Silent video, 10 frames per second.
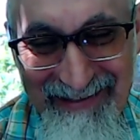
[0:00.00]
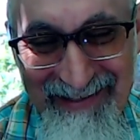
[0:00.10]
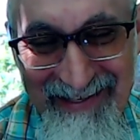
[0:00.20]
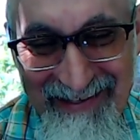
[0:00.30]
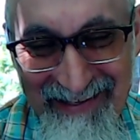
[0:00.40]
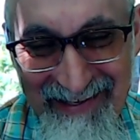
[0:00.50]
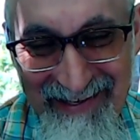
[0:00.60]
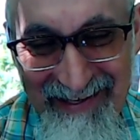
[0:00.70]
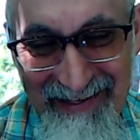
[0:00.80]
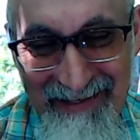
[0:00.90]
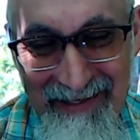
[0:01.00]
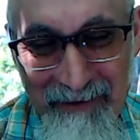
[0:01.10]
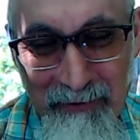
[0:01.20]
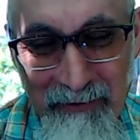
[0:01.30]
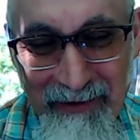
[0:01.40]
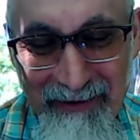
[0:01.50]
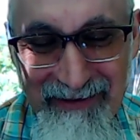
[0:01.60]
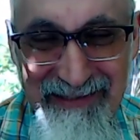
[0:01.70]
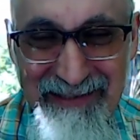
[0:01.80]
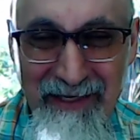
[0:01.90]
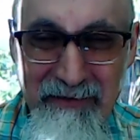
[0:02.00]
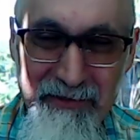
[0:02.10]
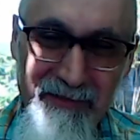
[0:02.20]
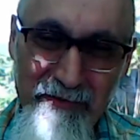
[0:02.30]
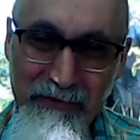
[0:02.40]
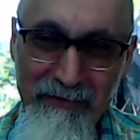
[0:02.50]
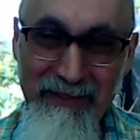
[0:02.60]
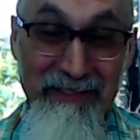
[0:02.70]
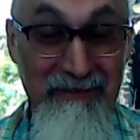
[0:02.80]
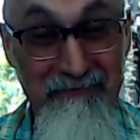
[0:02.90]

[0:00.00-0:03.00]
Day. And gang, we do announce these live streams 30 minutes,